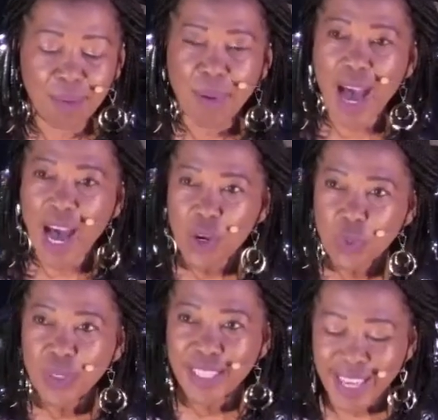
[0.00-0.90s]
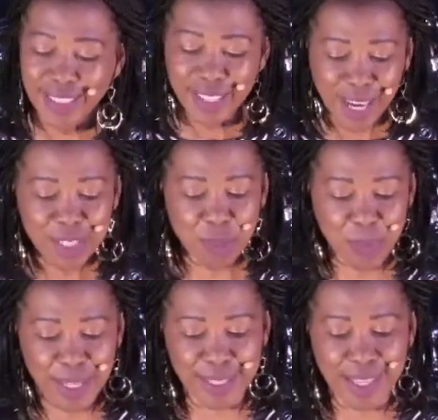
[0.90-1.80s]
How do we get God's
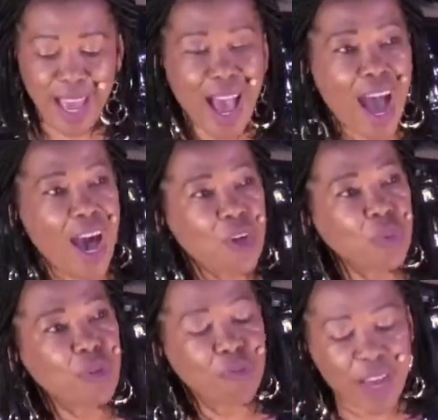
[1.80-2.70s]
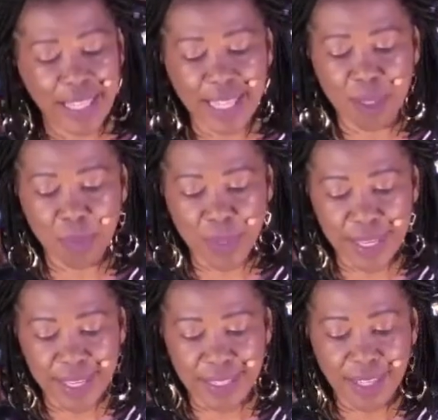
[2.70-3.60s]
peace? How do we find that
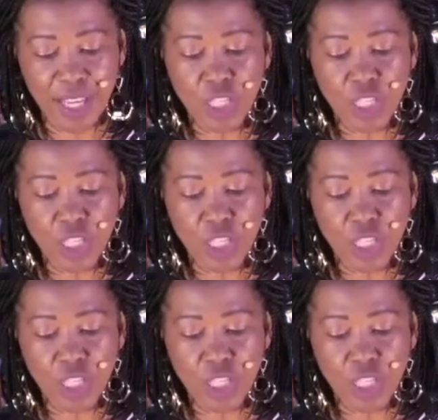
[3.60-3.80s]
peace